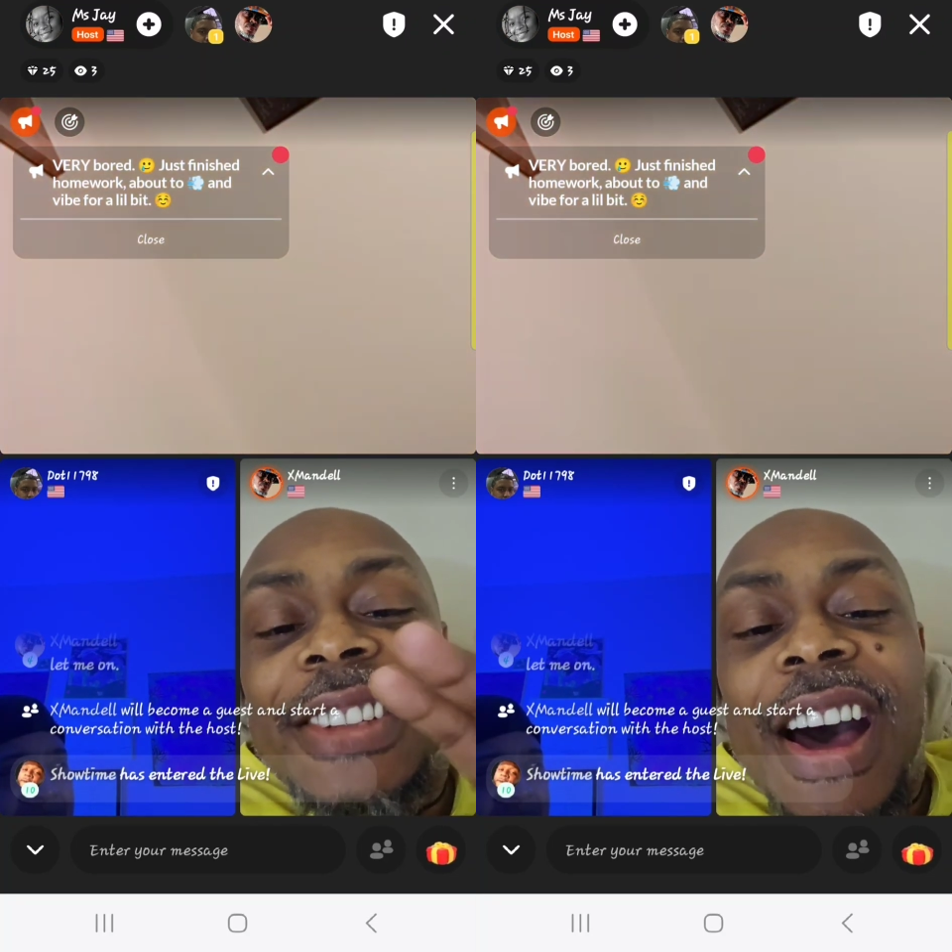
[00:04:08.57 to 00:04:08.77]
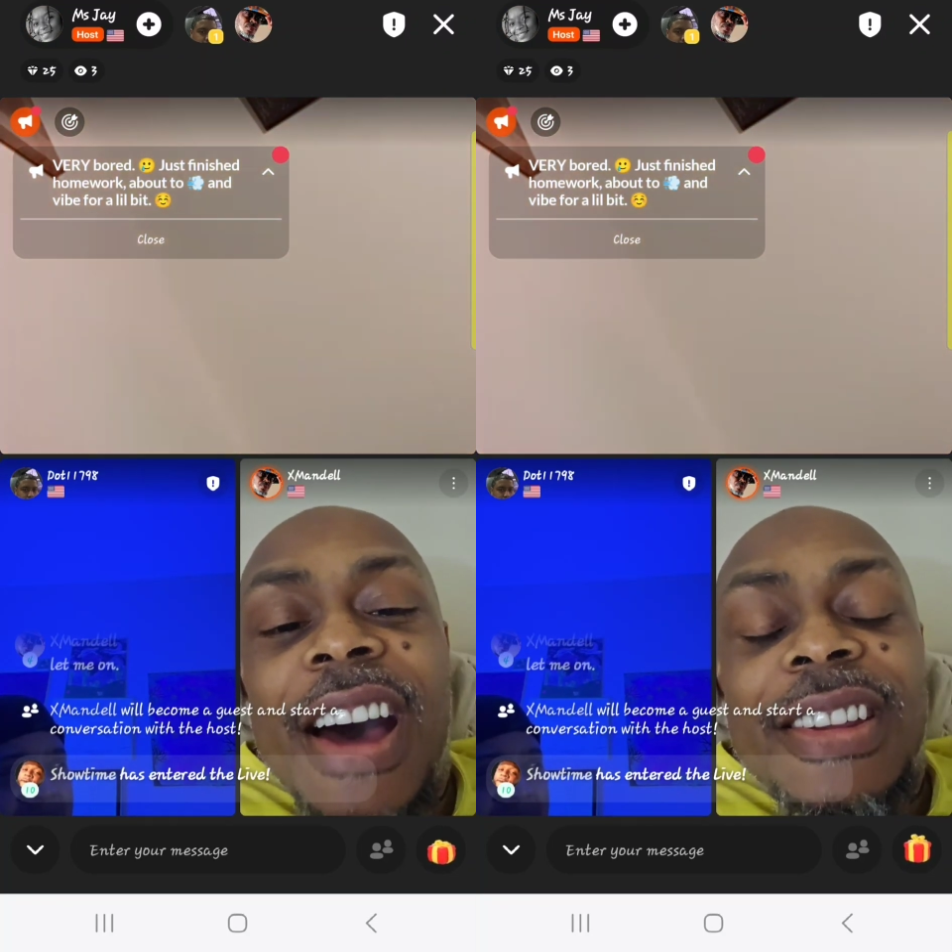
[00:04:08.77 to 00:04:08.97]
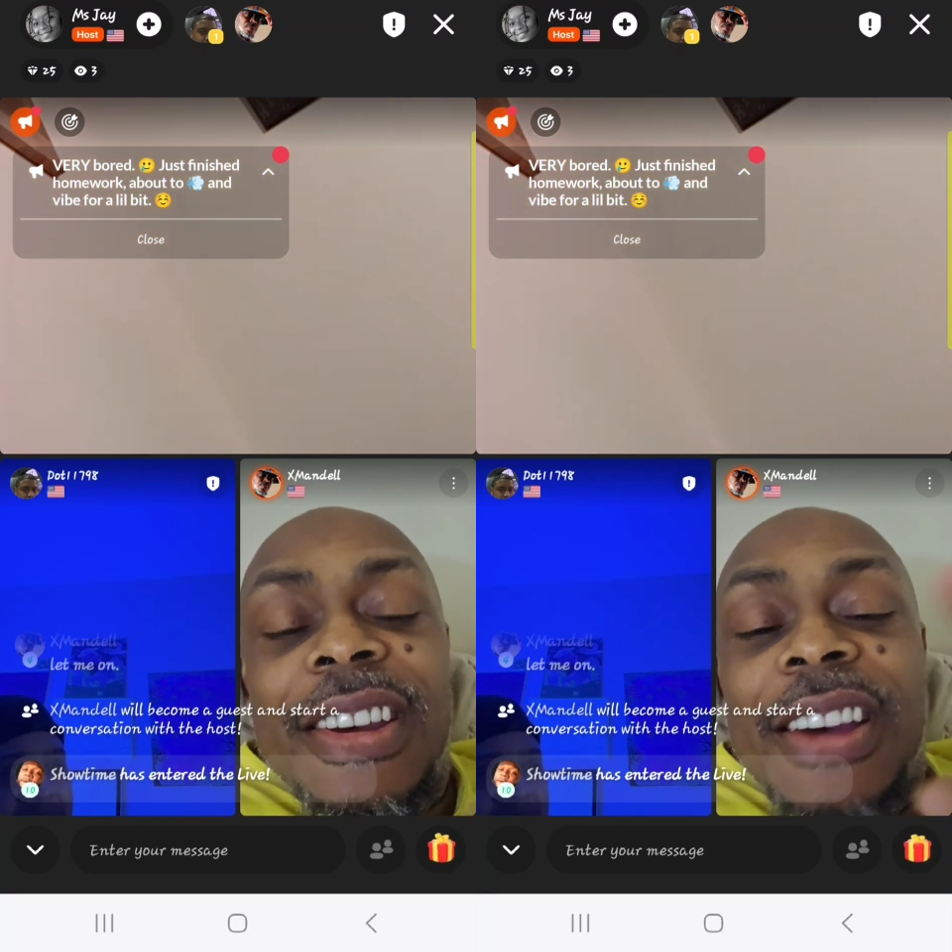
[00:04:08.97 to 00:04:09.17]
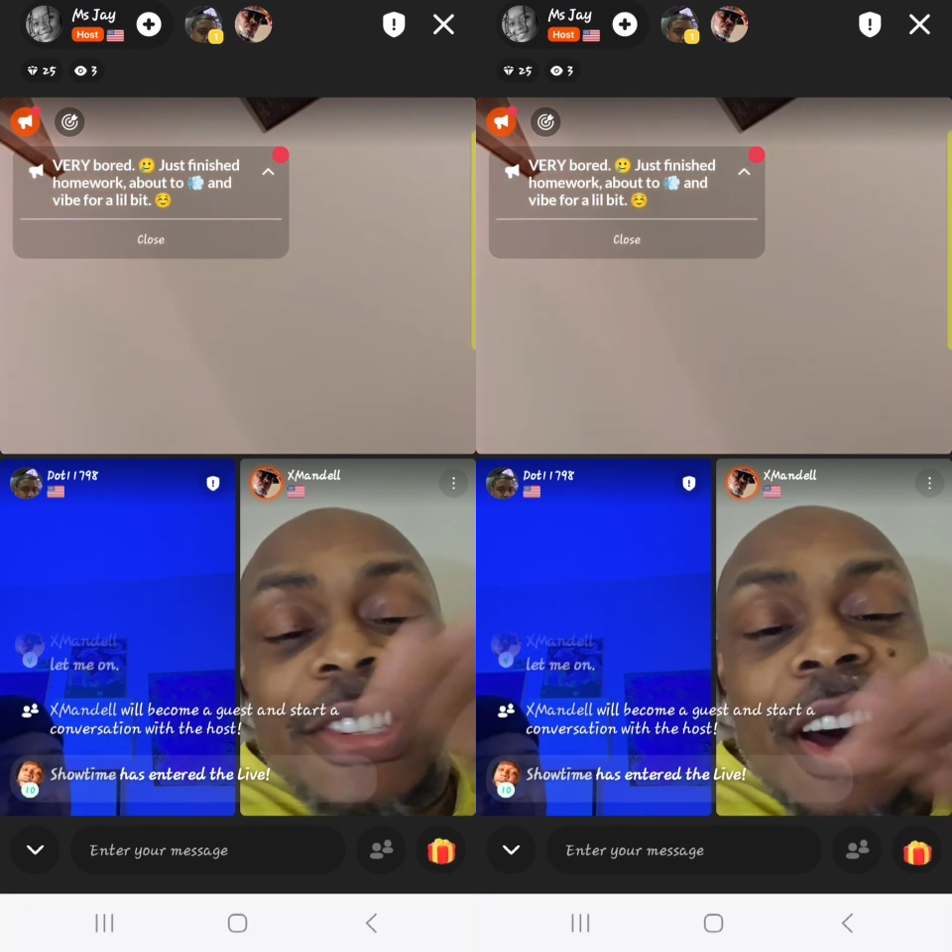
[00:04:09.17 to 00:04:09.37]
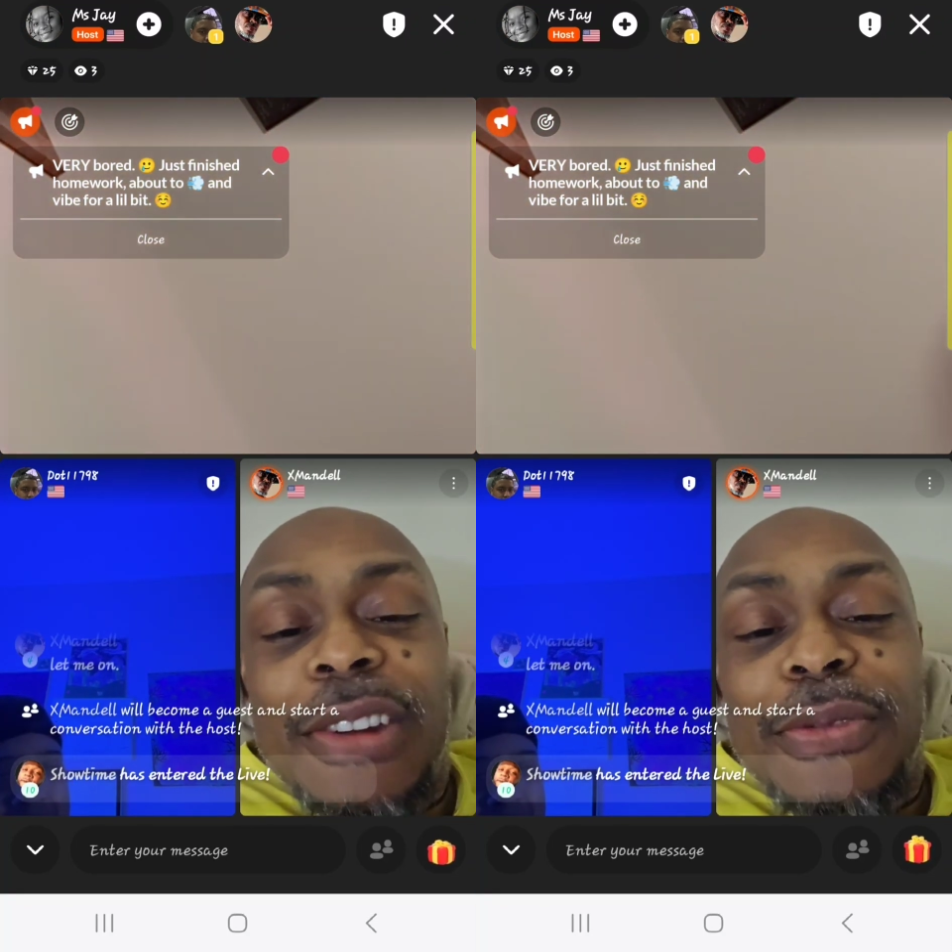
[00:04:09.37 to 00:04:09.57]
not
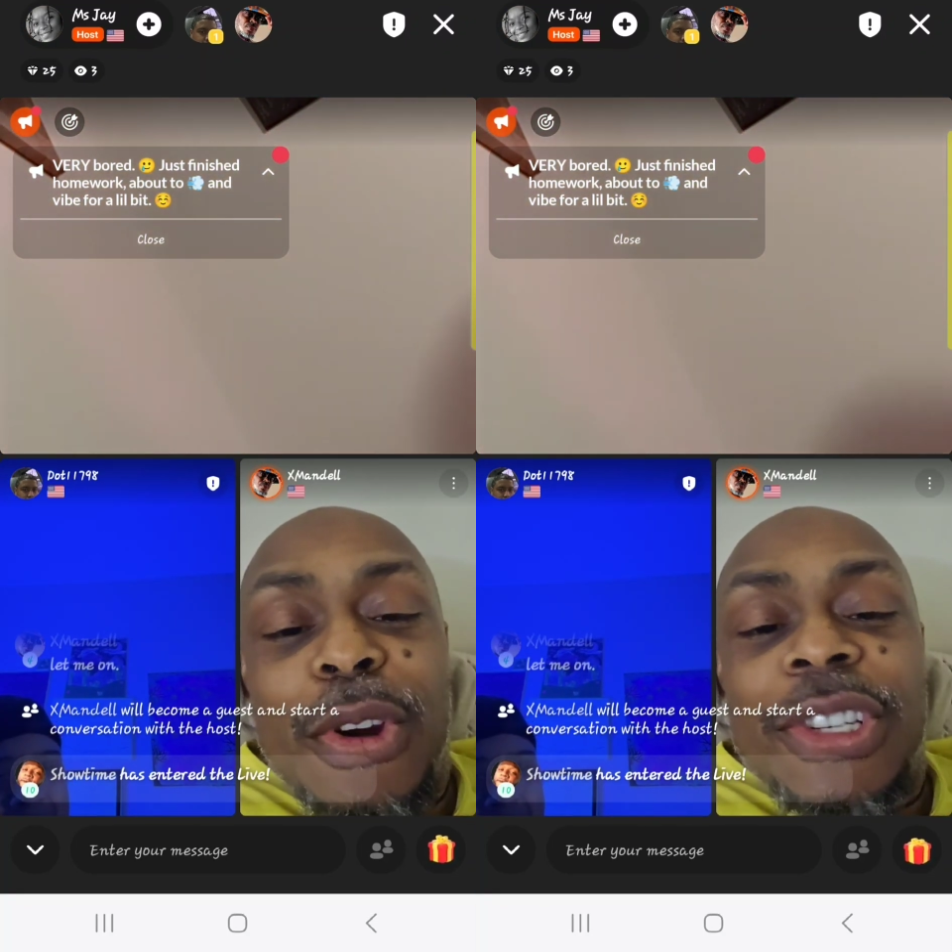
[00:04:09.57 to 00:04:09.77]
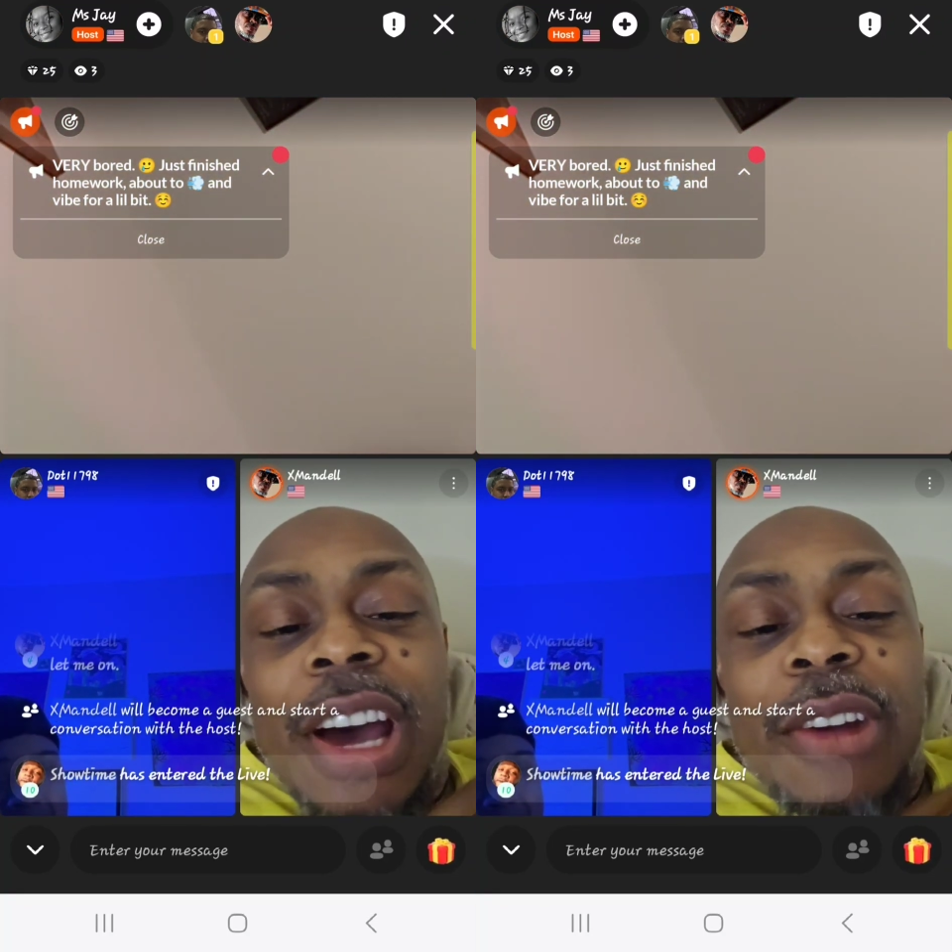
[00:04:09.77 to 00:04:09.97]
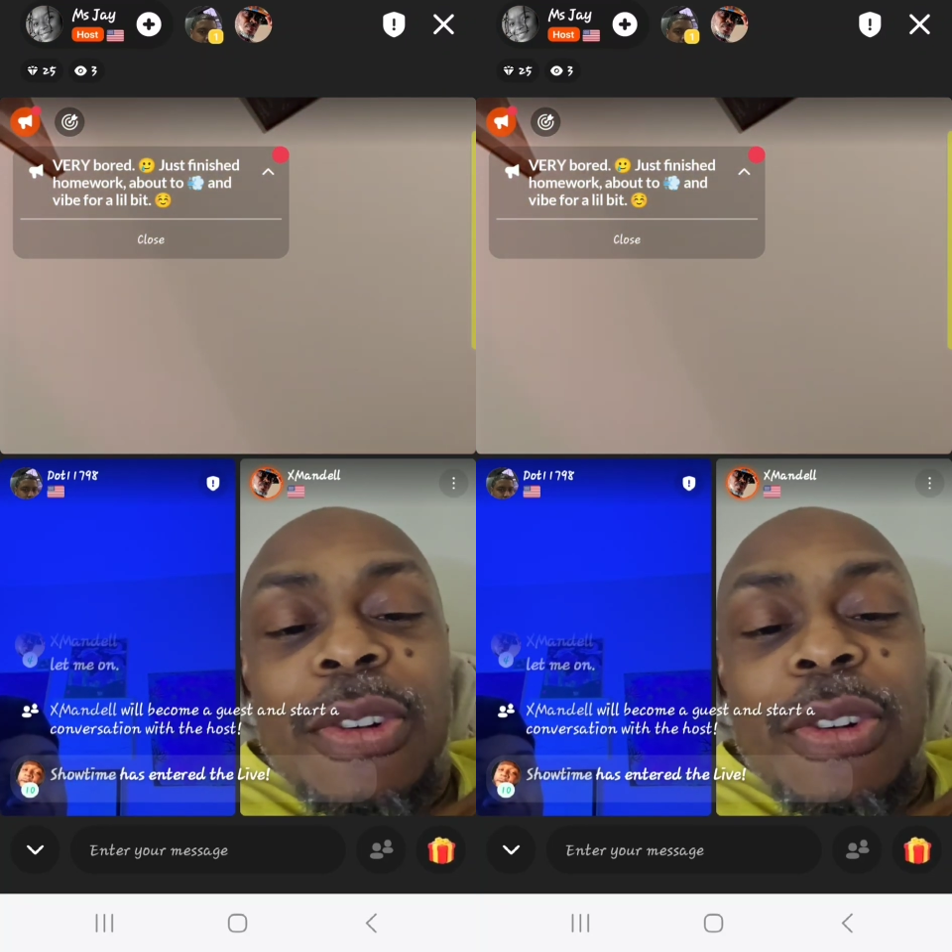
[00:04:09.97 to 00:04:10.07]
is not a virgin. I